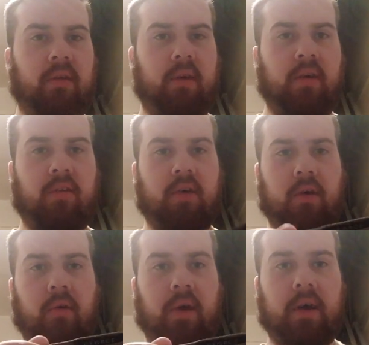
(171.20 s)
it's like a
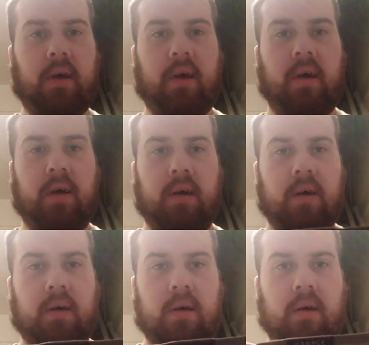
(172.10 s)
circle neck.
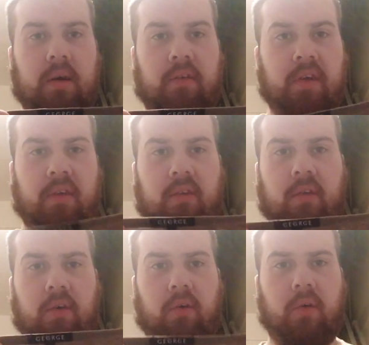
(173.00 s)
I think it's
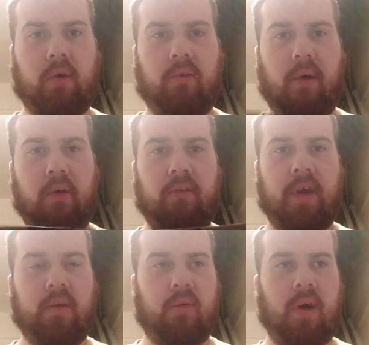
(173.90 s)
a circle neck or over
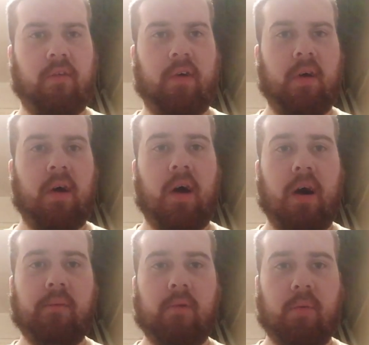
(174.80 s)
neck, whatever.
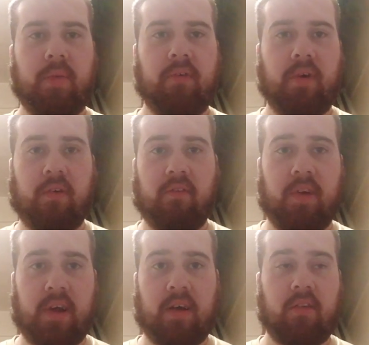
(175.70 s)
I'm not a big fan of
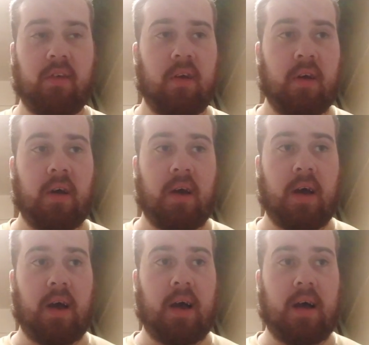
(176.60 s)
V-necks,
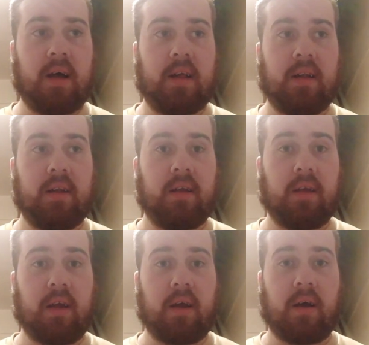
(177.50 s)
and
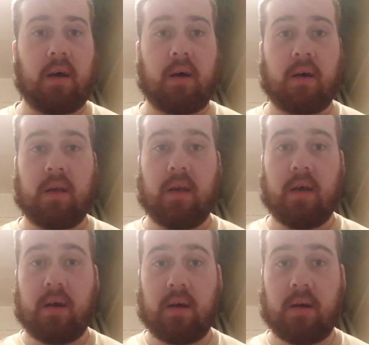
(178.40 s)
yeah, I
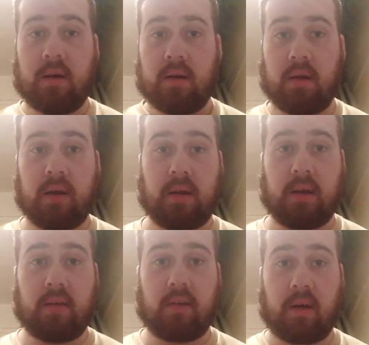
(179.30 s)
like
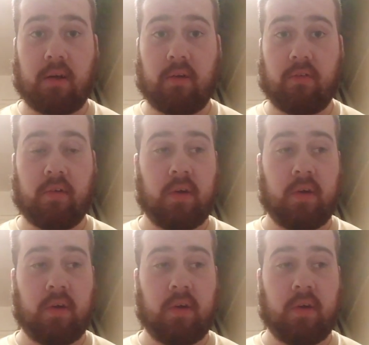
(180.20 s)
this style of